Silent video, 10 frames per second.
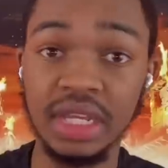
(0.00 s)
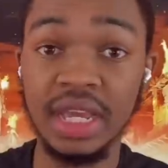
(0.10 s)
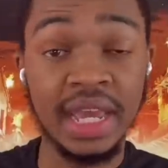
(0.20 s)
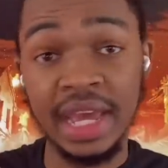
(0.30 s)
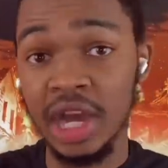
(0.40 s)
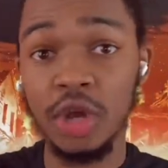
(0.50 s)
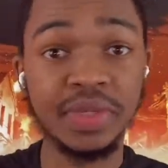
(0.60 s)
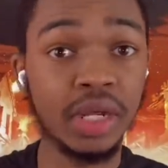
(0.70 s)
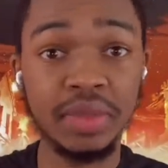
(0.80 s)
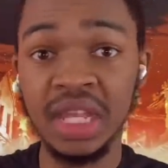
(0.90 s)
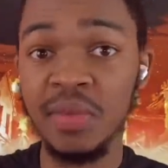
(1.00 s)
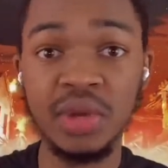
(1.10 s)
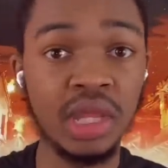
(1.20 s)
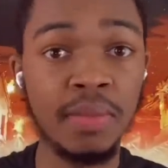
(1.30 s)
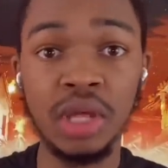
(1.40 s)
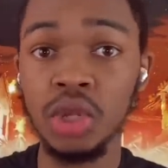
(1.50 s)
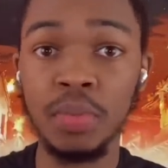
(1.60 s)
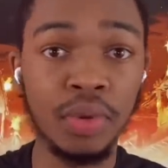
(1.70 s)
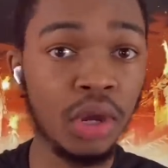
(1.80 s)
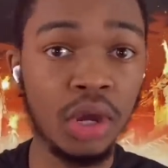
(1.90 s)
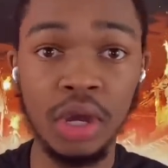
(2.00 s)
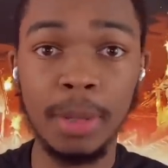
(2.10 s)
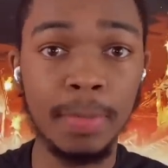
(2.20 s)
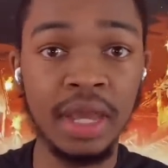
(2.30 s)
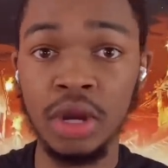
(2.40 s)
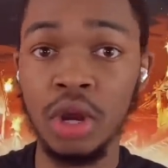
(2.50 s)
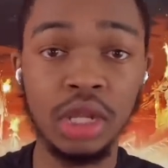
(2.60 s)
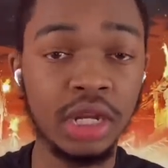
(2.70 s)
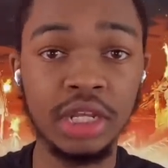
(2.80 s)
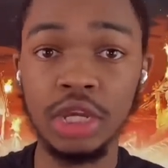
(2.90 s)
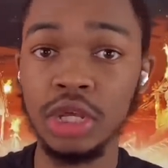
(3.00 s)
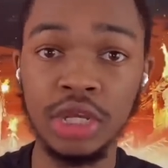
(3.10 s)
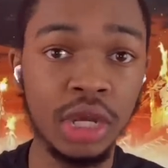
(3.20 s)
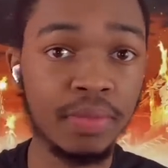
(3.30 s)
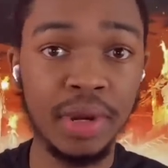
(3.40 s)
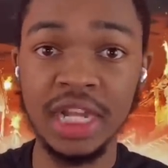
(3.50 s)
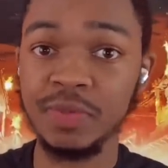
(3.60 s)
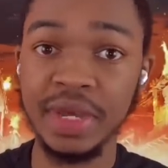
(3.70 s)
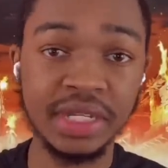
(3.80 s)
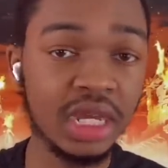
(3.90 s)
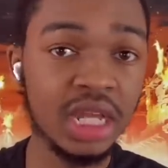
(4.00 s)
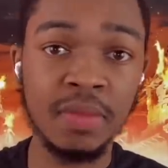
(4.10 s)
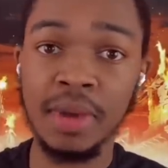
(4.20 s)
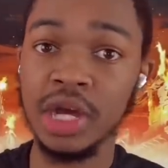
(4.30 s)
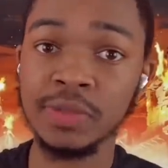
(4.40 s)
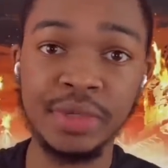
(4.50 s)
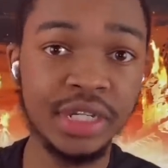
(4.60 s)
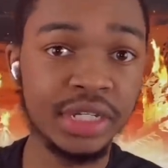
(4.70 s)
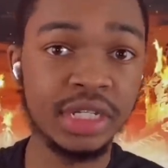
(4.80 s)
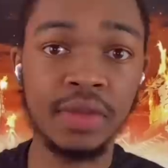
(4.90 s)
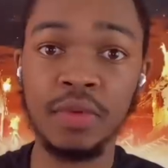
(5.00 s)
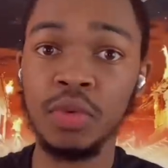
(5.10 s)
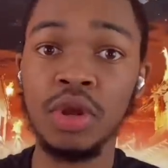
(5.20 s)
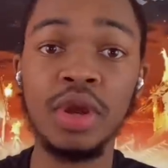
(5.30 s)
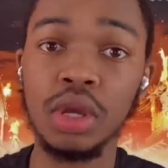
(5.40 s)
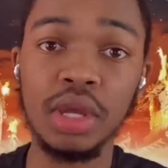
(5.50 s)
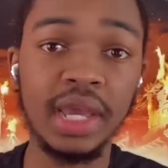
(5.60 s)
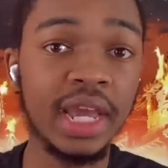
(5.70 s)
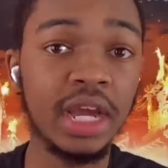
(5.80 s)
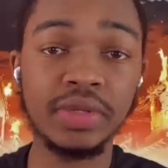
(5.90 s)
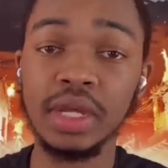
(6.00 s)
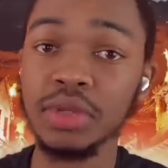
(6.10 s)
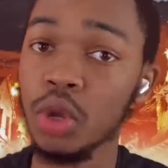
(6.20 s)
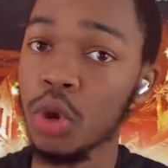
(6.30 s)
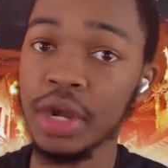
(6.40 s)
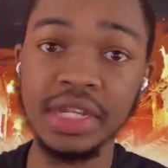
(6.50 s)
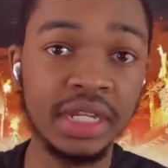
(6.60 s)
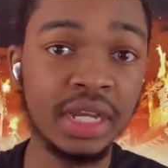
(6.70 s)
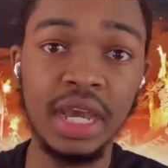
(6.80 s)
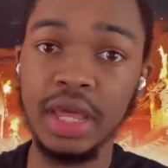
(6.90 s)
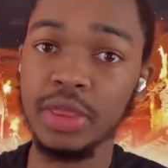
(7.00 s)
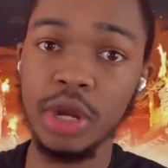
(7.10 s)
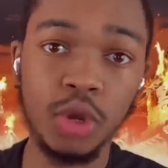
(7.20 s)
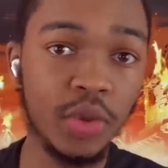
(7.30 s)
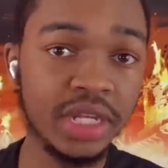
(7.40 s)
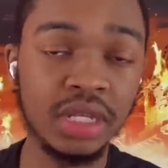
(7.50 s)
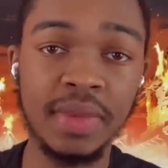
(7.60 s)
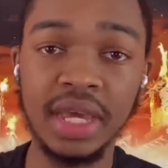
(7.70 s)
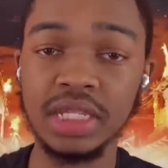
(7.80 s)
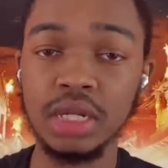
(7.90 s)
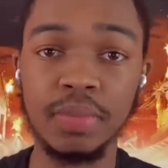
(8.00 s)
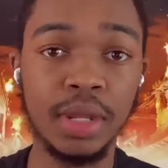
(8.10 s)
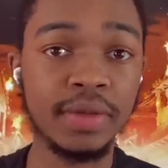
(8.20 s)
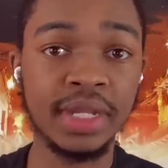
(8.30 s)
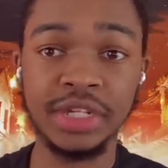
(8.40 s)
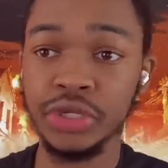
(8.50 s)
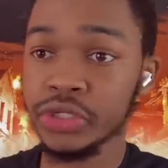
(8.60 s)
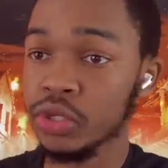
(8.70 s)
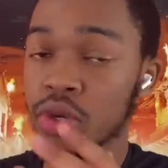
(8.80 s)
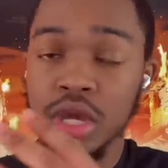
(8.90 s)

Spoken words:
It helps out them with LaMelo Ball and all of the other young prospects, the Miles Bridgeses of the world. It helps out the Hornets and their quest to make it to the playoffs next year. So